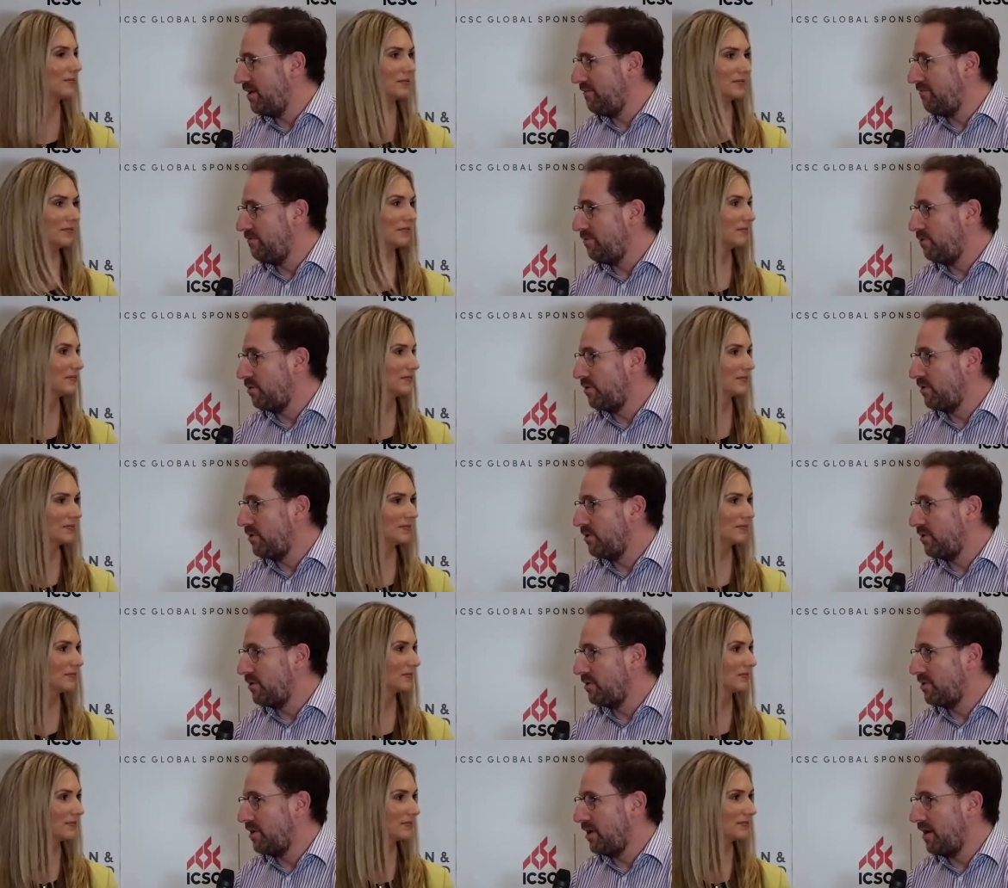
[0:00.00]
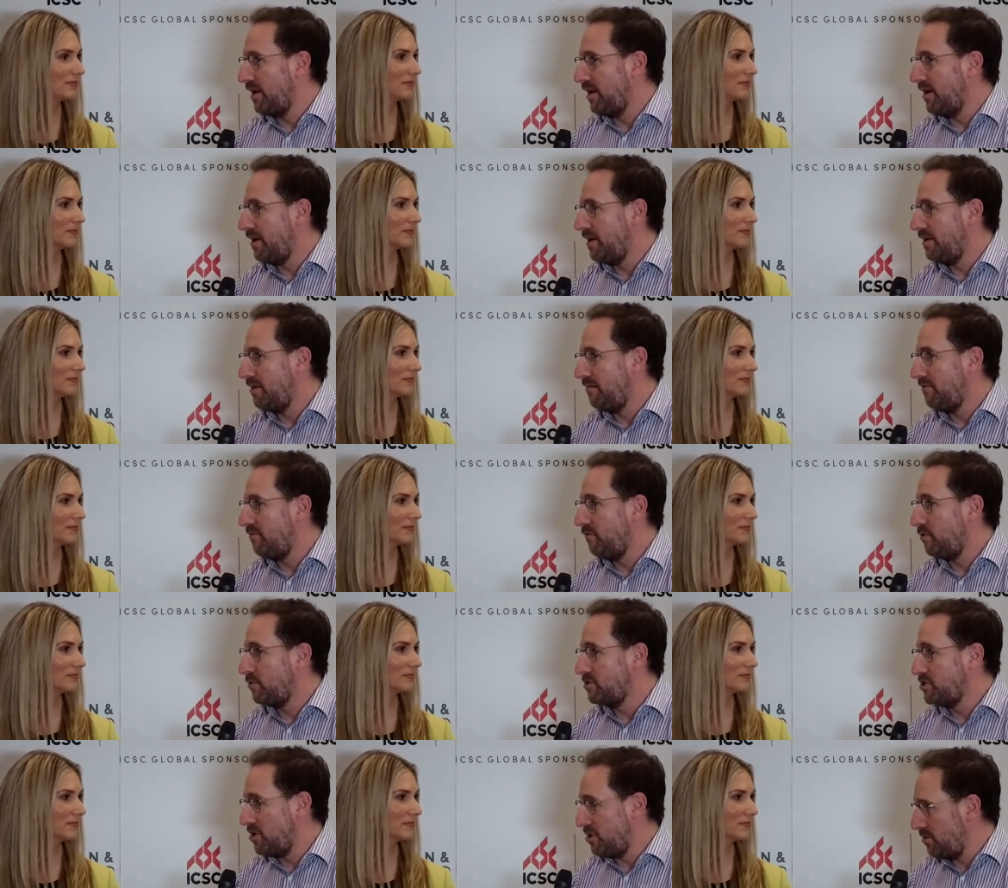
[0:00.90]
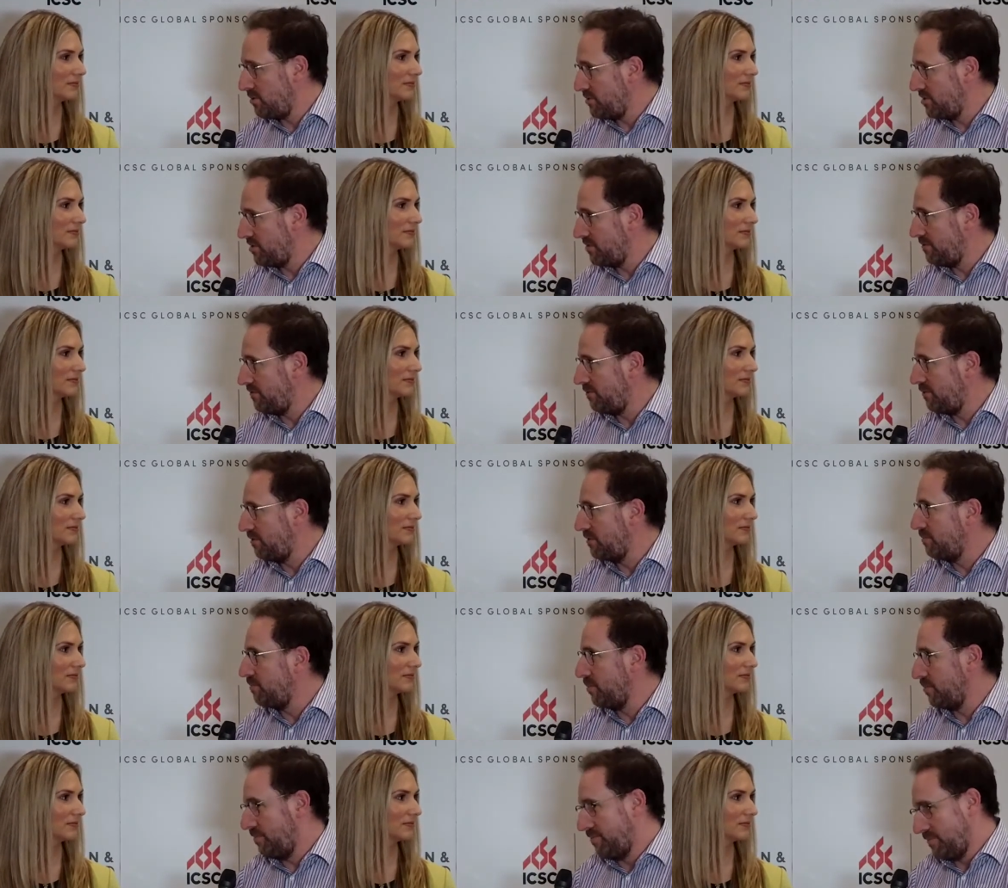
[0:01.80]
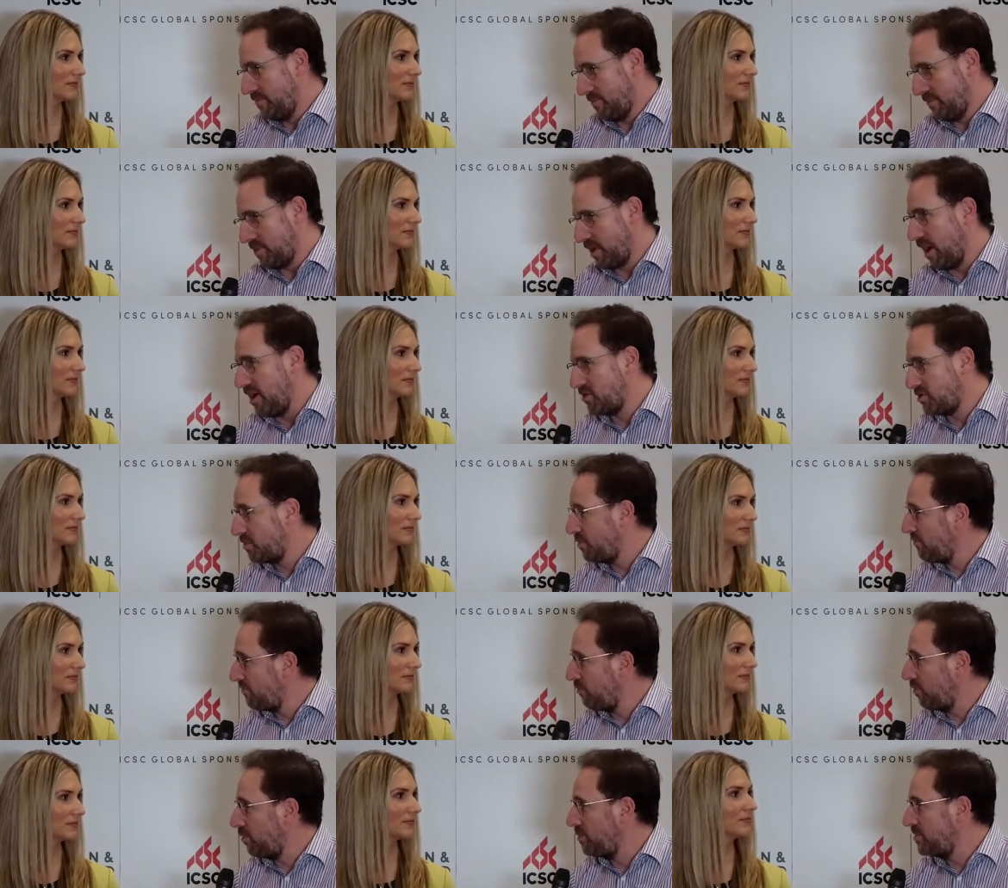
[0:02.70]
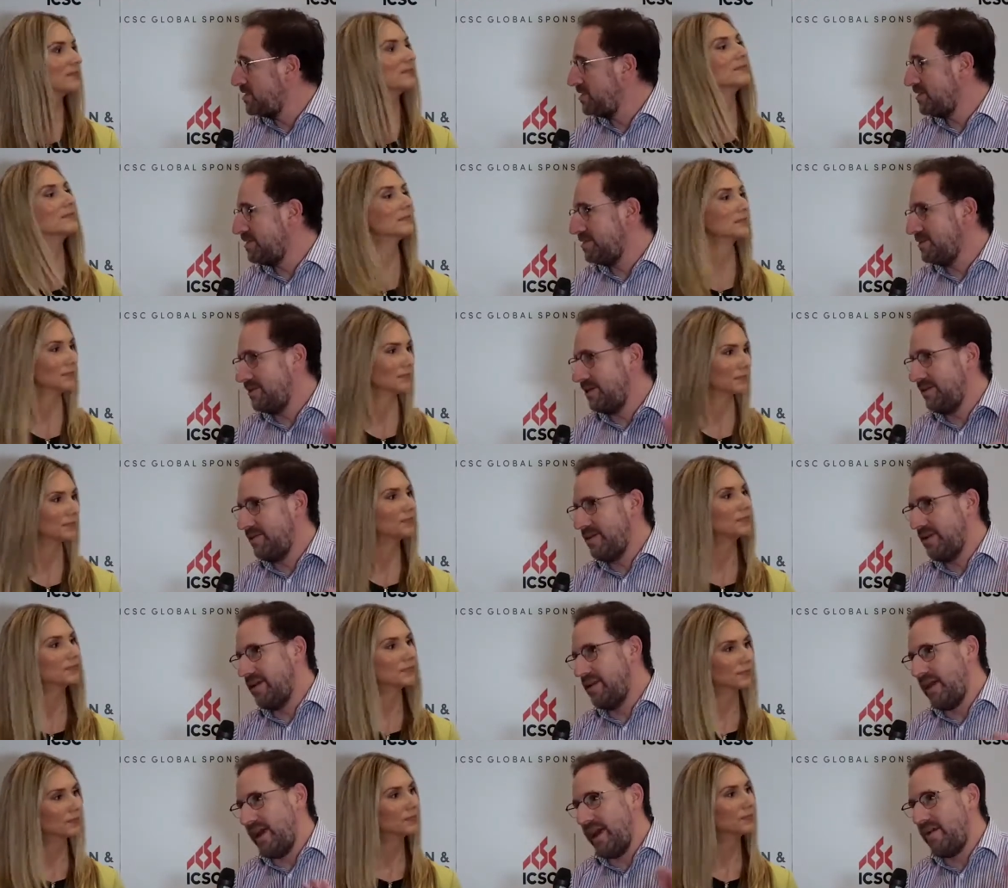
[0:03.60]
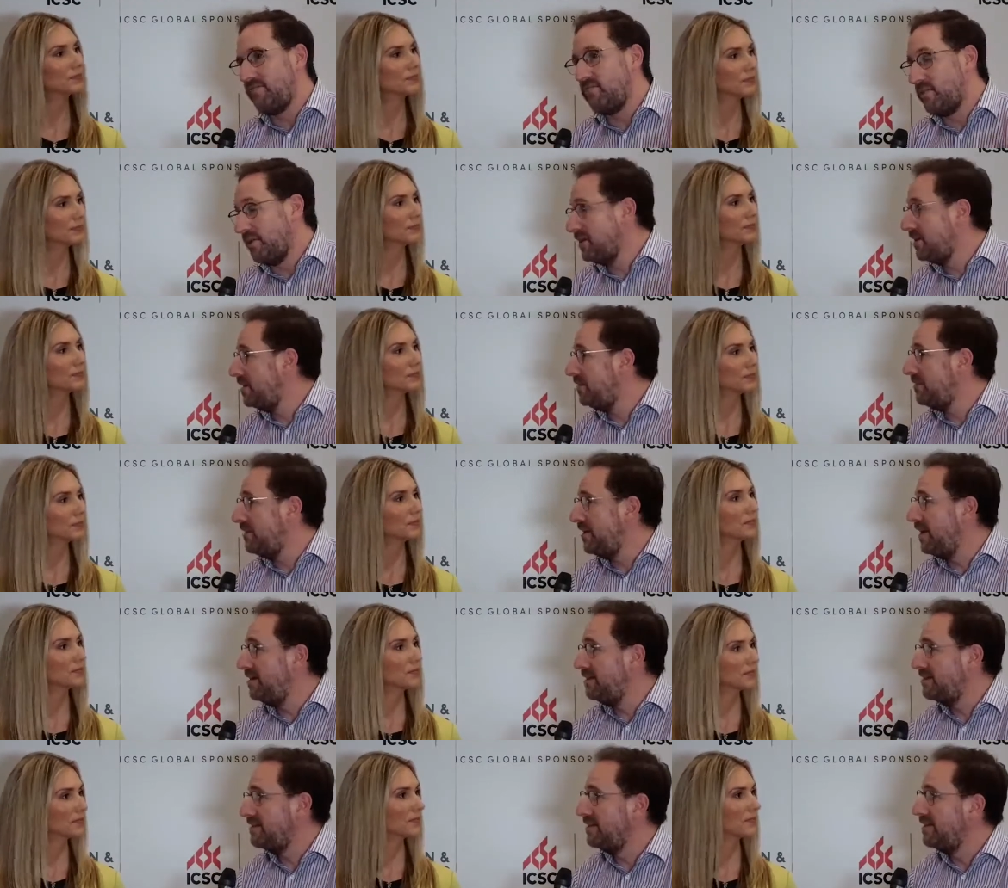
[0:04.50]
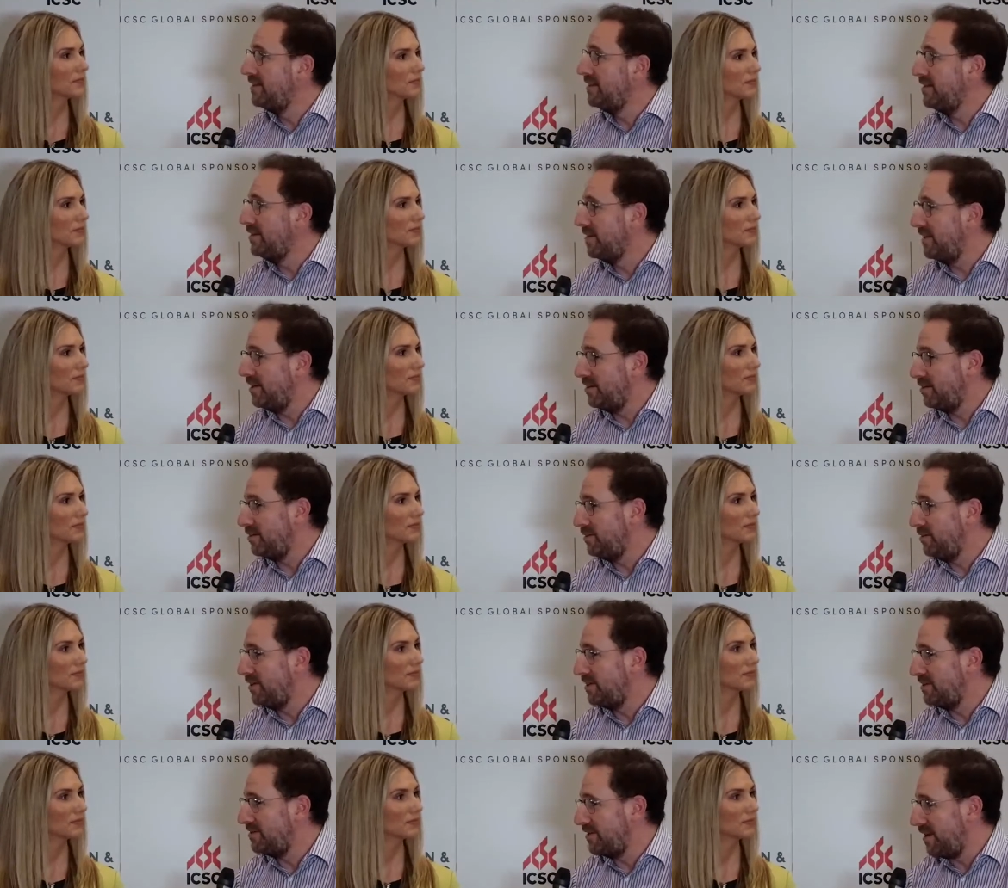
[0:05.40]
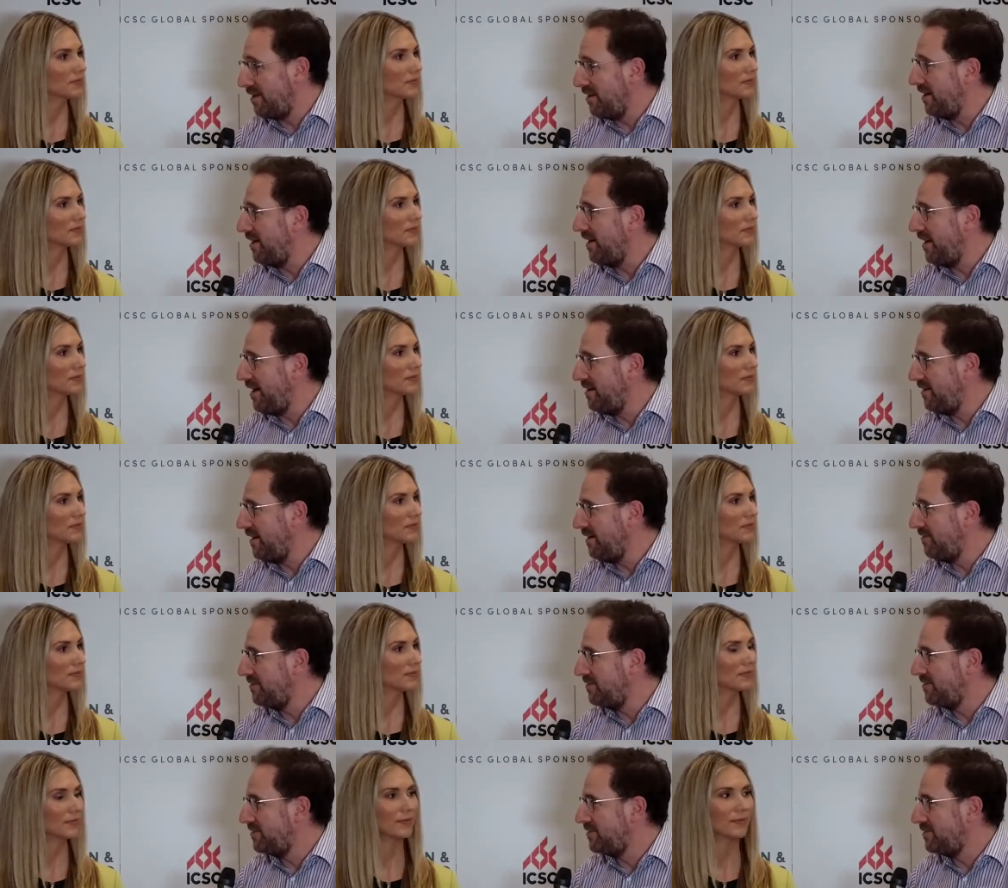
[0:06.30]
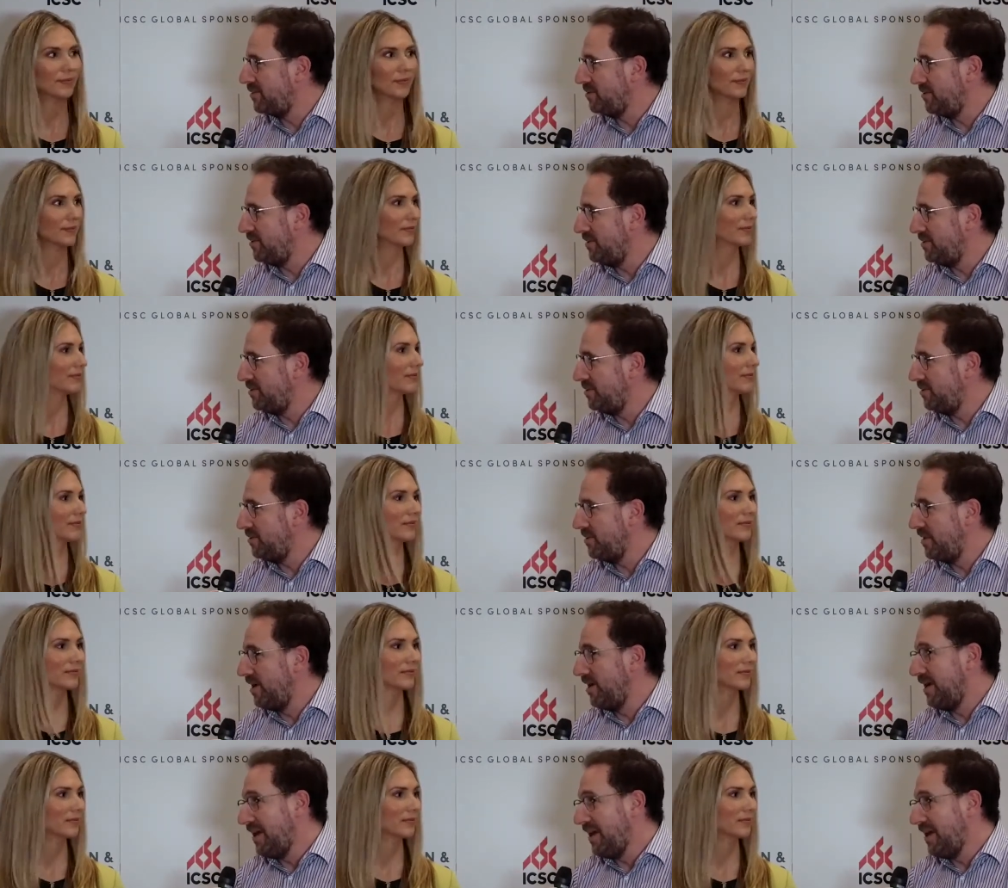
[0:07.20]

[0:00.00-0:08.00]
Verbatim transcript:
Speaker 1: uh, four uh, four shows, for concert performances, and then a handful of TV dates, including Saturday Night Live. So when you